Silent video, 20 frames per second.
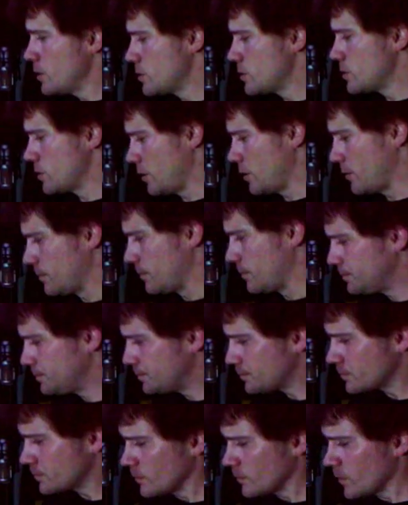So
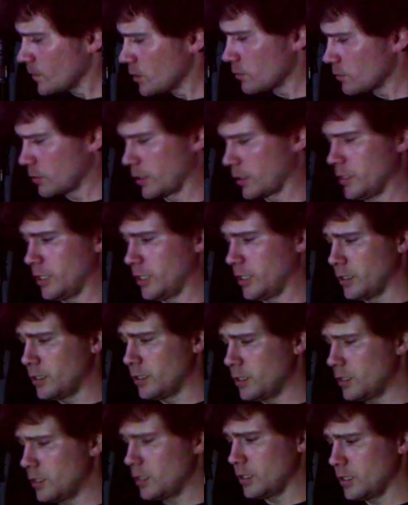what I
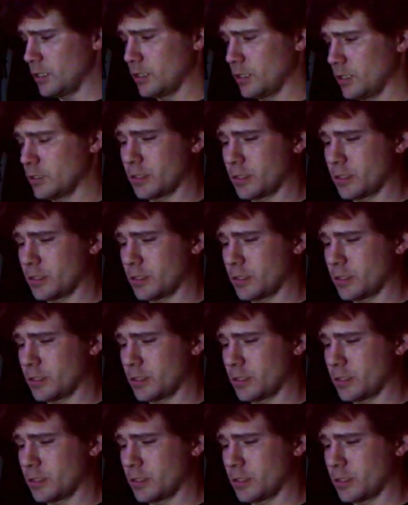did is